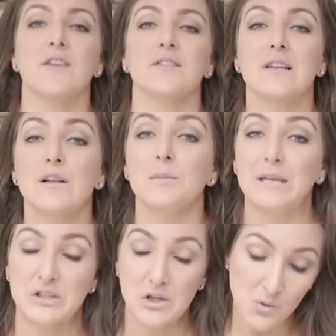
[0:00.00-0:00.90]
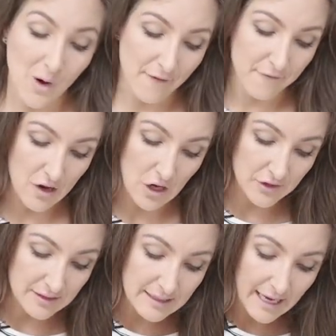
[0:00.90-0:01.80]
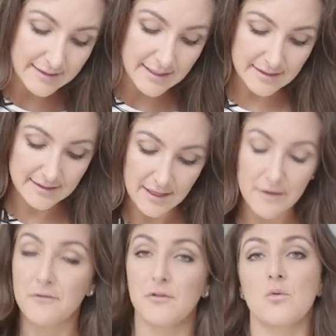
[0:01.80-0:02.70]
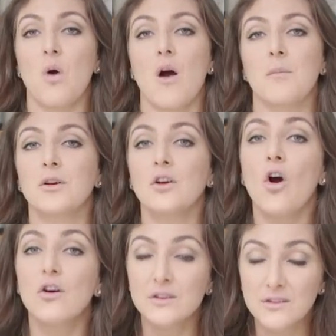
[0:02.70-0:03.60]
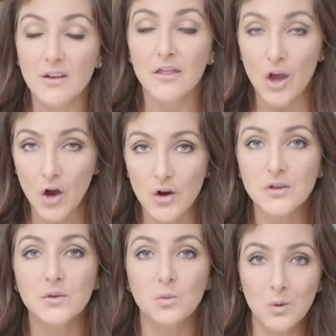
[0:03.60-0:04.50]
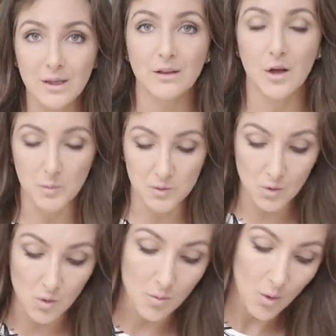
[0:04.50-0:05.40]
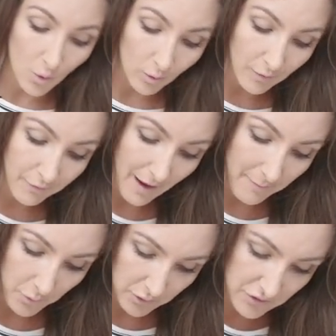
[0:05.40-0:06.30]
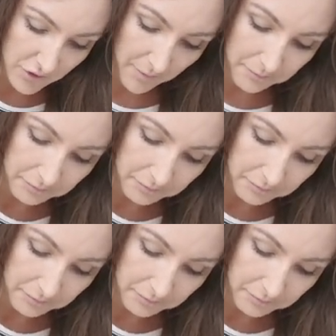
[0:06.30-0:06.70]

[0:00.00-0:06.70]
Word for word: feels a little bit too wet for you, just let it sit for a while because the oats will absorb all of that moisture.